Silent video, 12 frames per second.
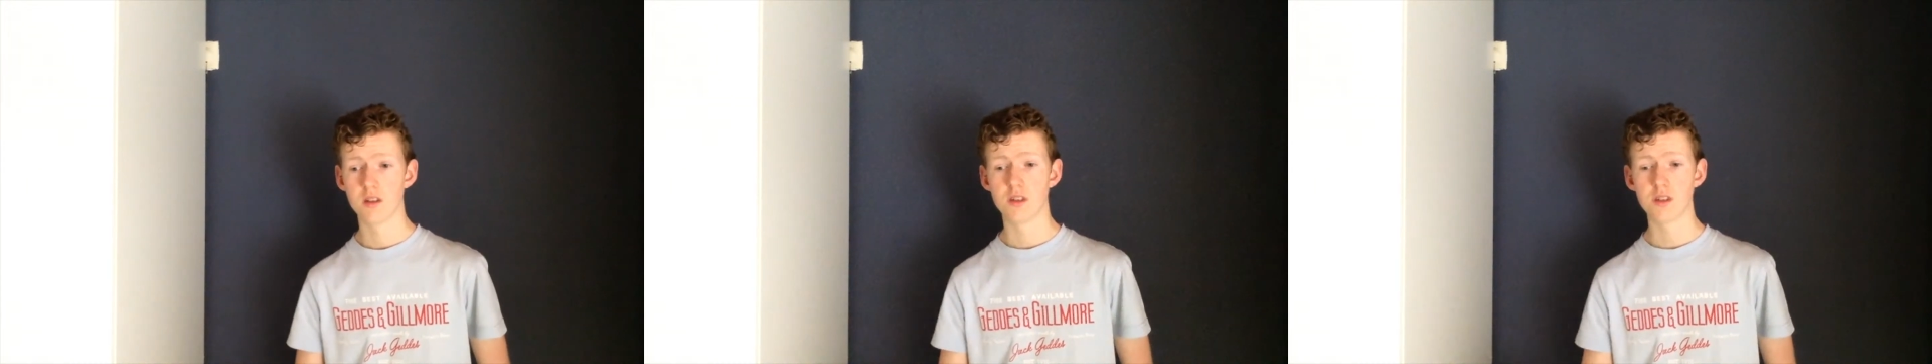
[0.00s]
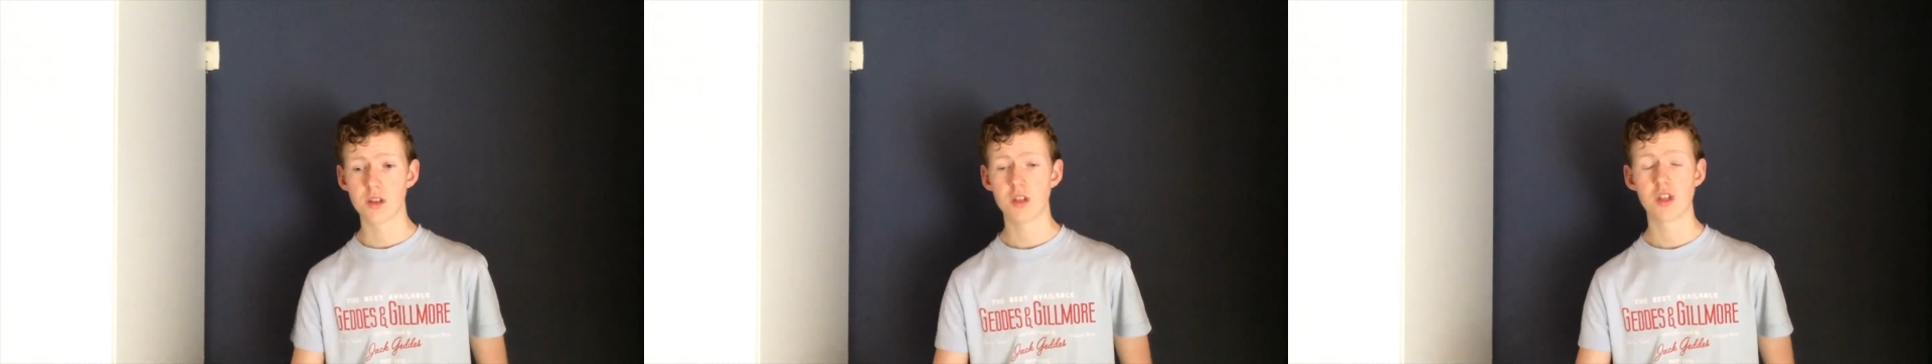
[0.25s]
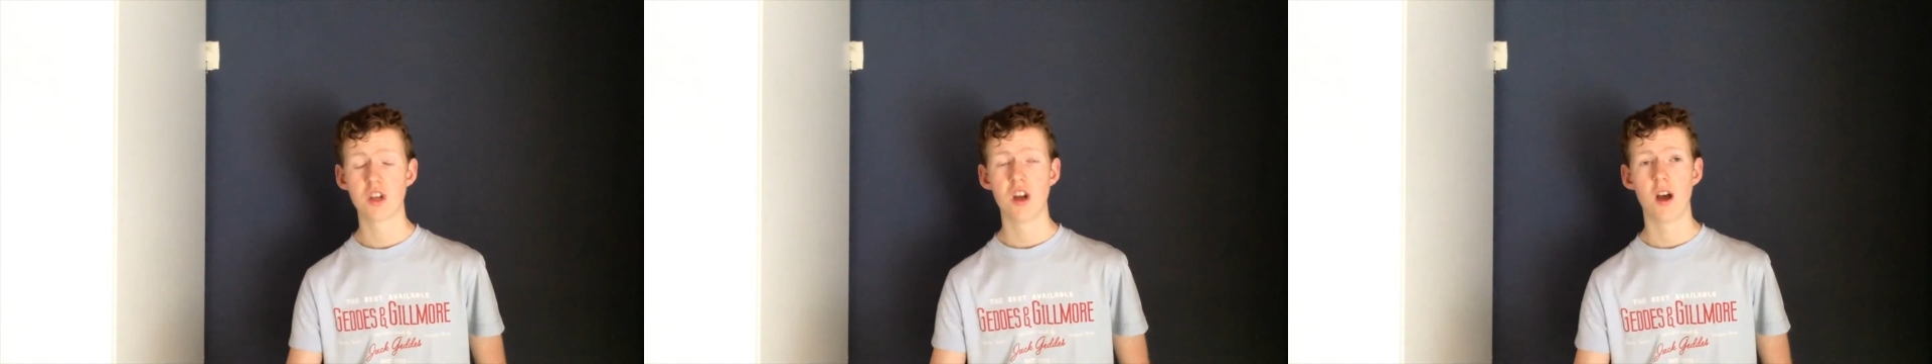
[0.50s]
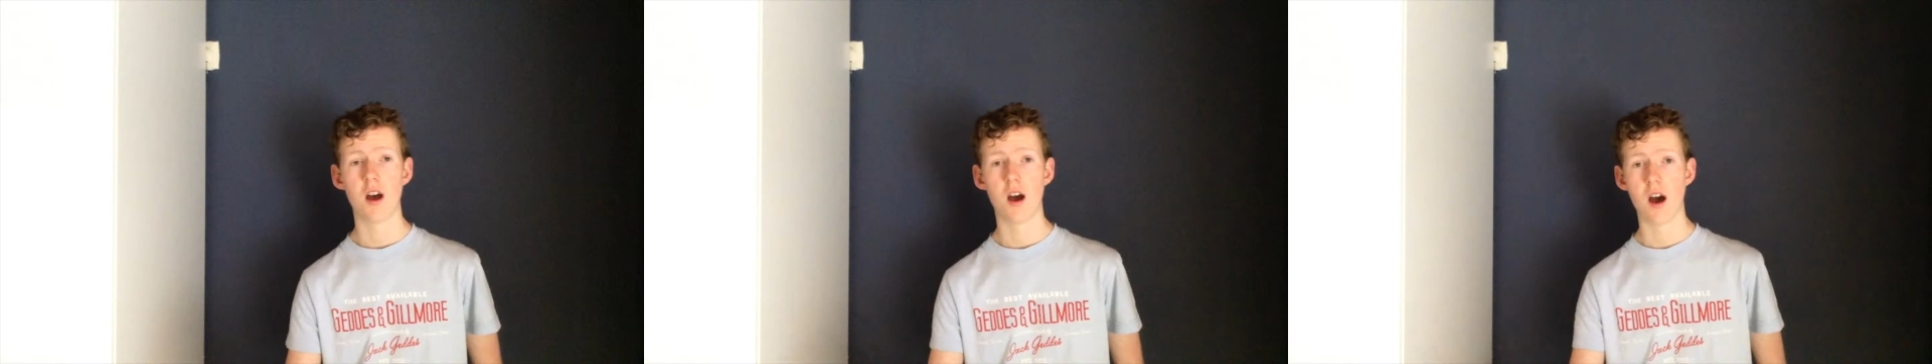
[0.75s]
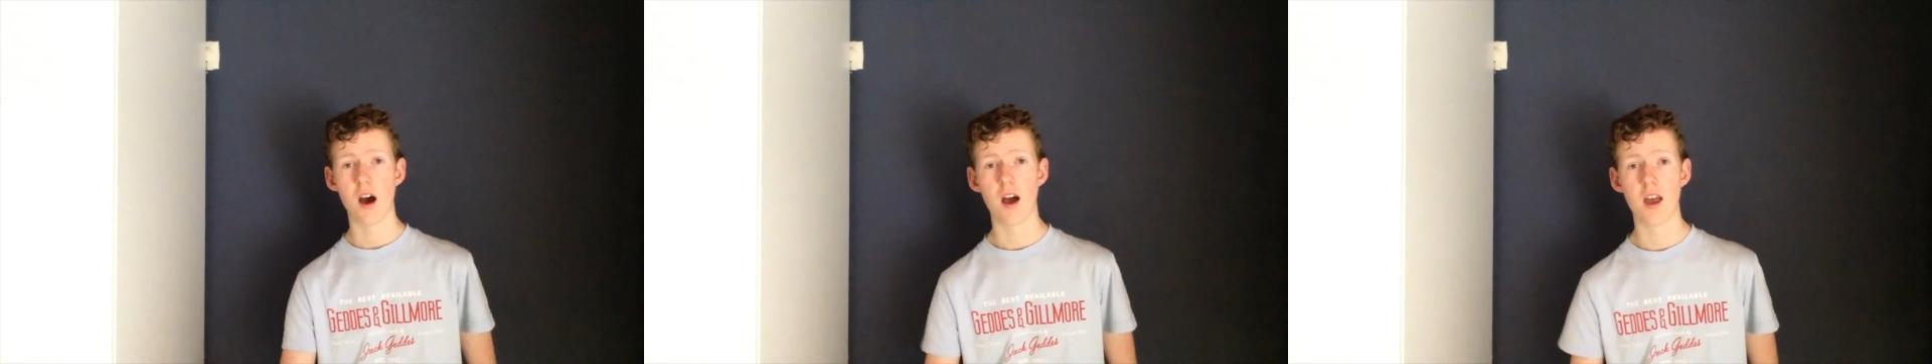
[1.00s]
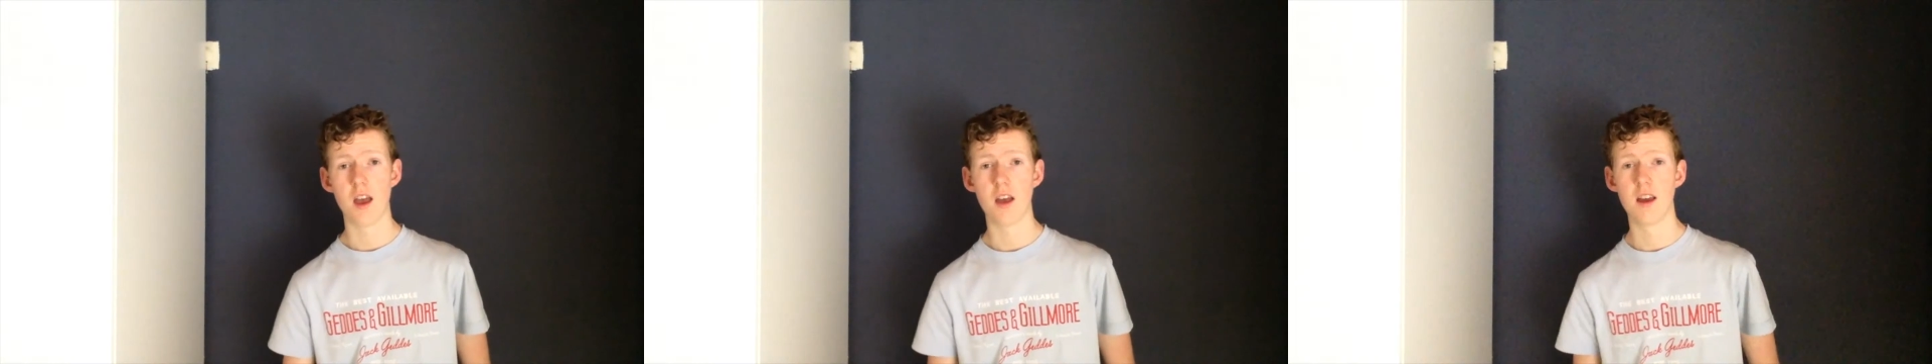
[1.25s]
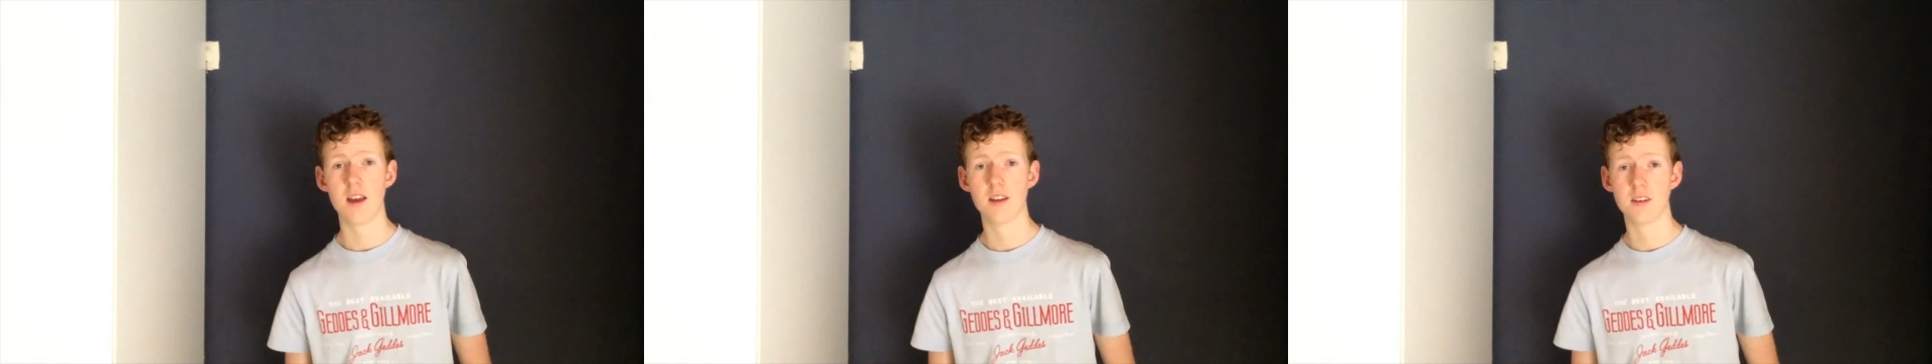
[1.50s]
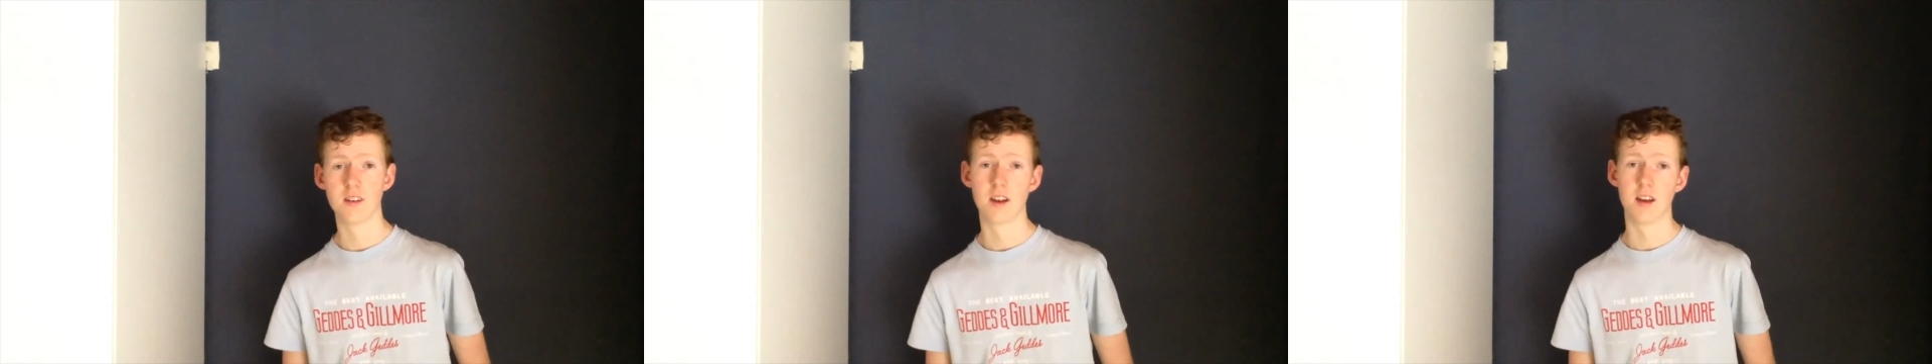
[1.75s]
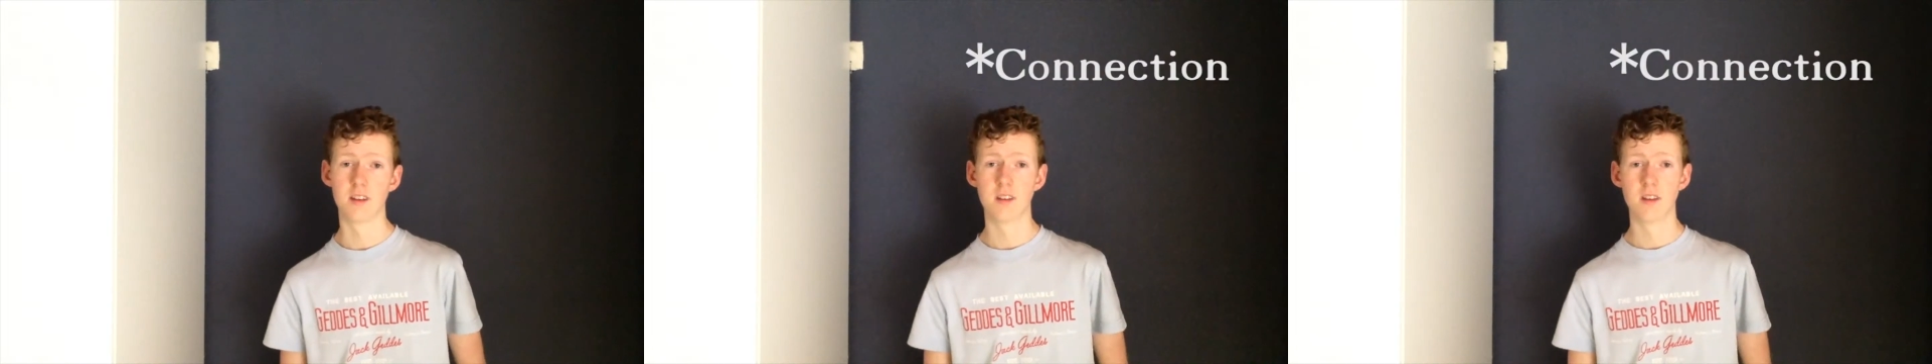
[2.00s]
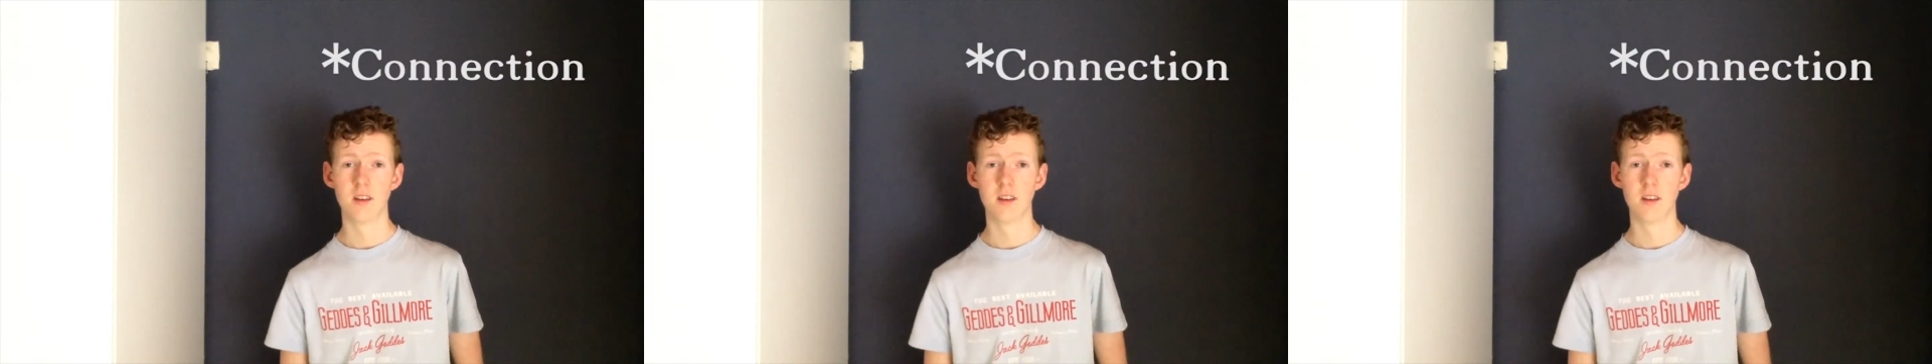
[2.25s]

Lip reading: such a high internet.